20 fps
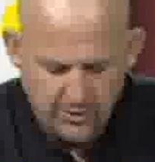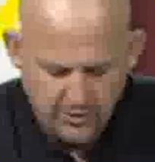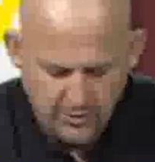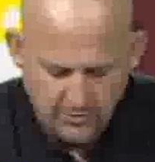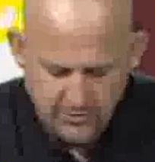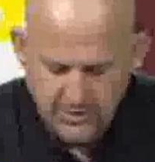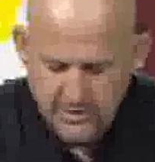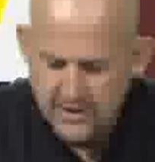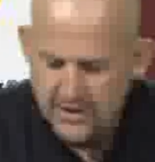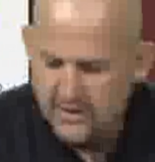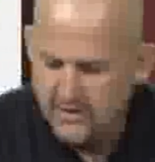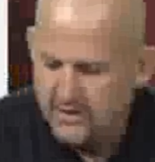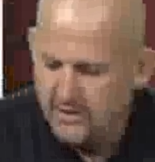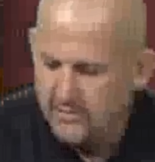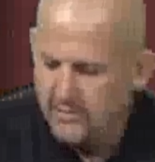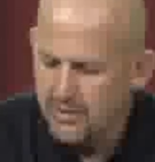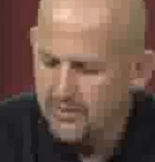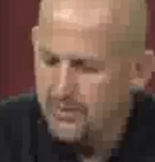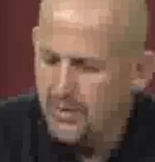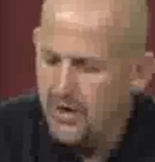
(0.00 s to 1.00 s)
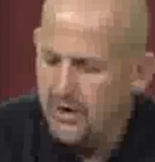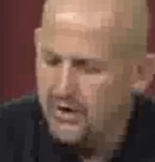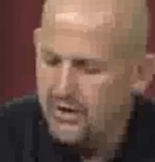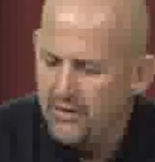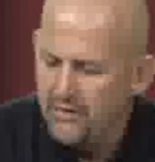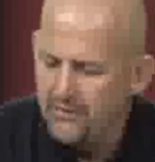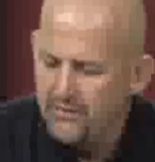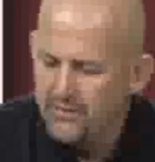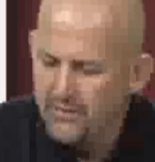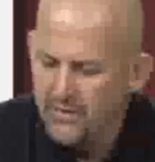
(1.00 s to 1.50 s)
is we take some of the
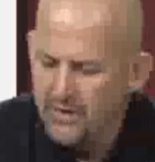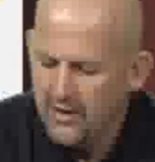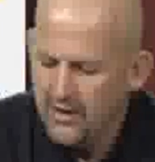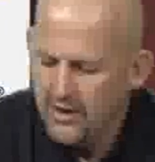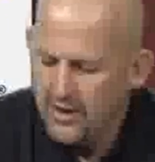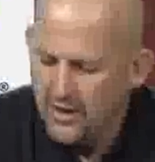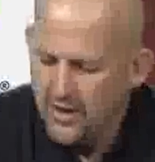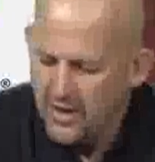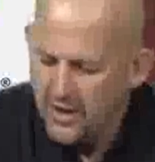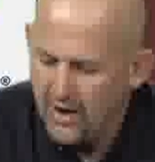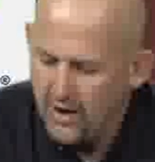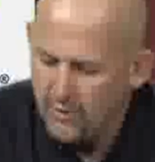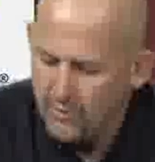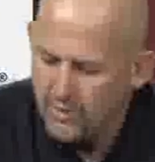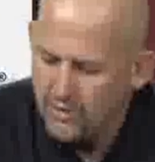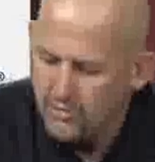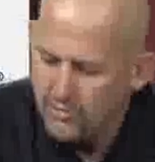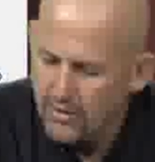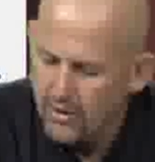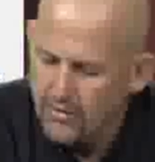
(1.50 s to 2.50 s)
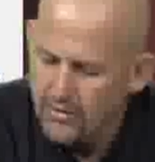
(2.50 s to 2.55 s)
powder and we throw